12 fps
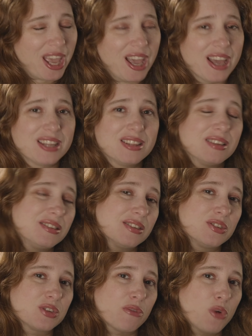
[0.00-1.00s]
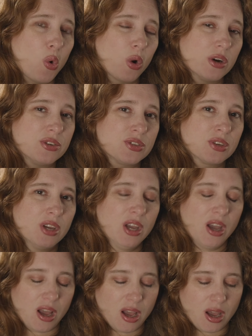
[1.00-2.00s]
And this is, of course,
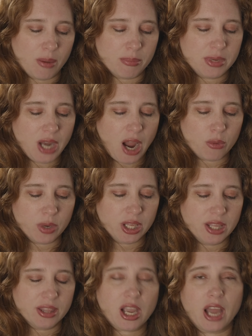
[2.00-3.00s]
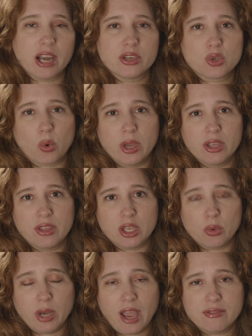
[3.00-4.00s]
not really the kind of toy that
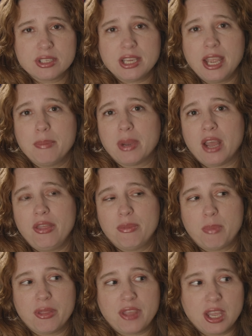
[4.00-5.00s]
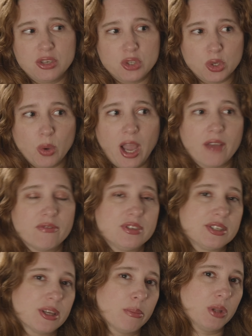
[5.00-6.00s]
you would have today, but they do have
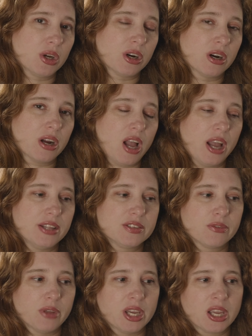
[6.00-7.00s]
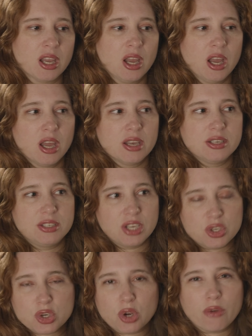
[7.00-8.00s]
similar kinds of like
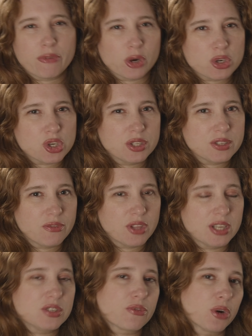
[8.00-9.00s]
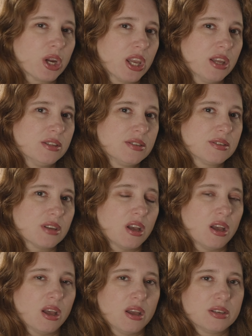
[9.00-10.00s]
digital versions of this for kids
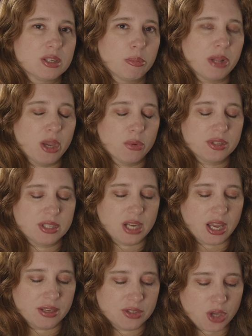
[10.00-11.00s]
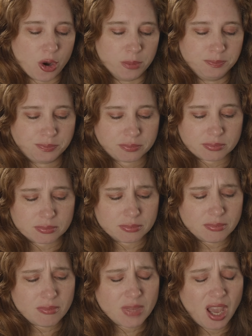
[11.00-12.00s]
to play with today. So
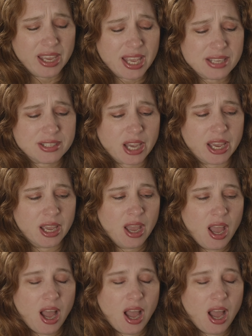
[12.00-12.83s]
I guess I